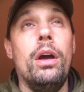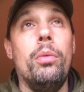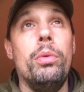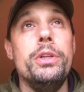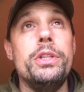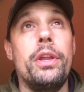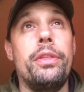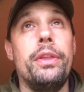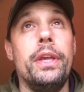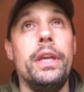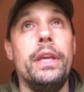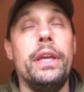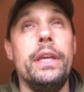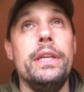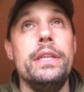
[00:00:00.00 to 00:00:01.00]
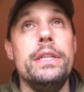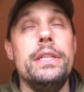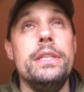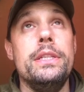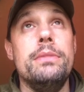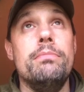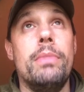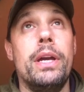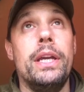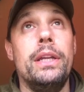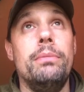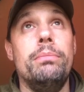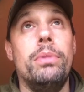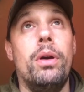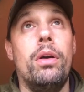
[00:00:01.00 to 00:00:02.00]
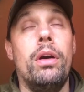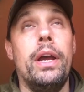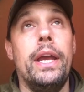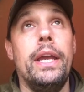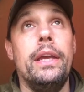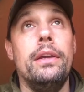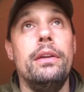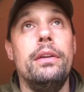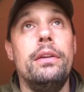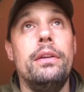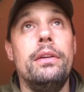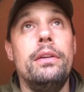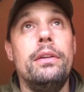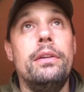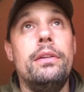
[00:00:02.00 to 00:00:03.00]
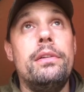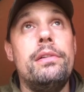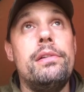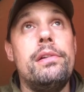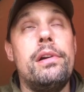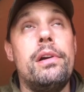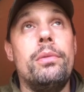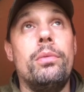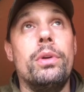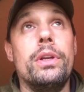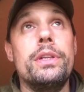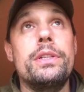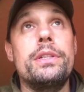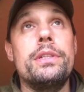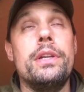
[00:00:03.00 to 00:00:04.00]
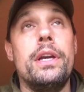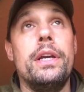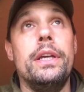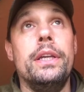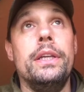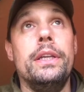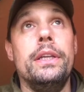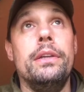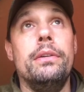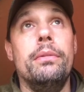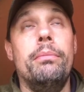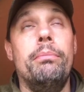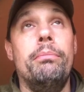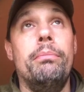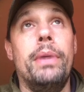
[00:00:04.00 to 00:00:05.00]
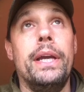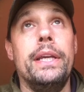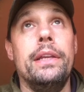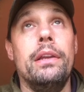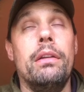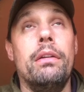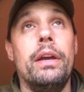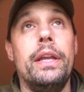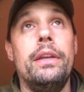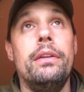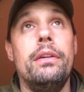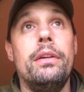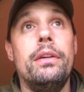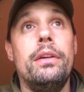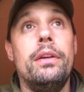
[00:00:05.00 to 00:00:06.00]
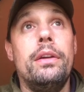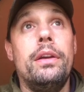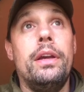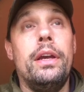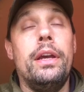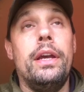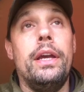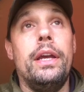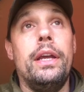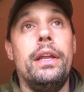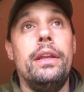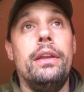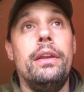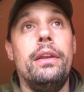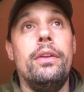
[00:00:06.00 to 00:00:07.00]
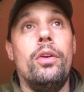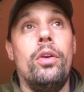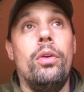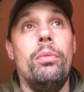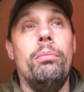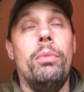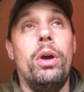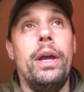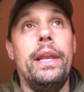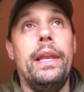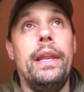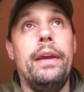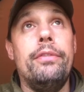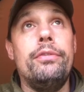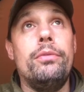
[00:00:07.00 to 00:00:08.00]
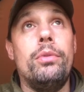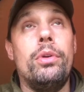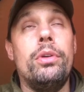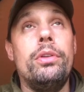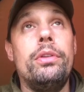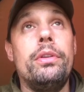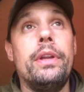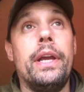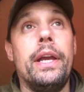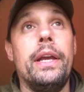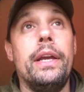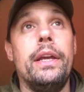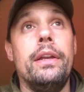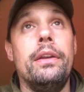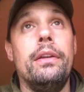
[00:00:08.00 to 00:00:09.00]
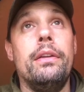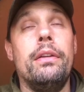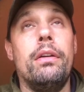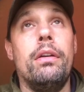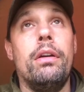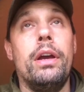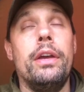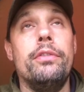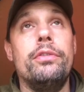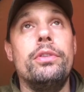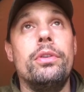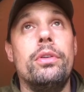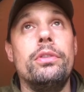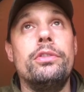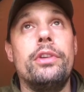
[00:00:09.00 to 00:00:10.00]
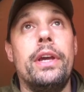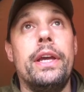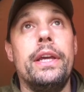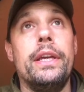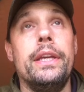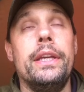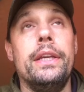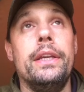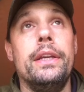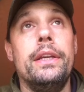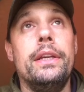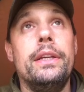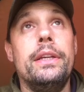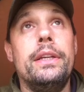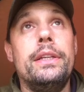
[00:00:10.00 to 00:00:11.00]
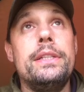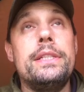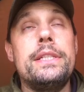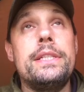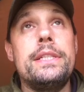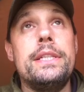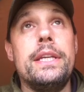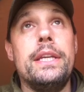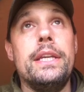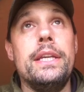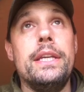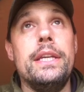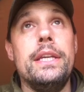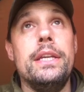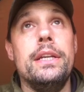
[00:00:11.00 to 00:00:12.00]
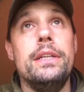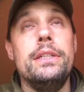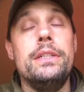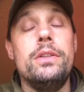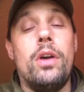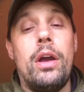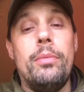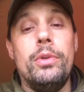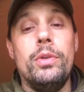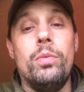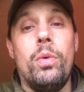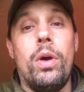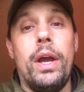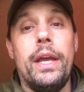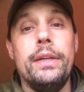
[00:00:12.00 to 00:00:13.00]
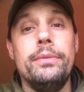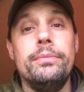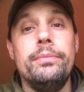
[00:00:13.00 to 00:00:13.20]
which I think is made by, I want to say, Mainline, and on my left rod, and I've got a sticky diamond white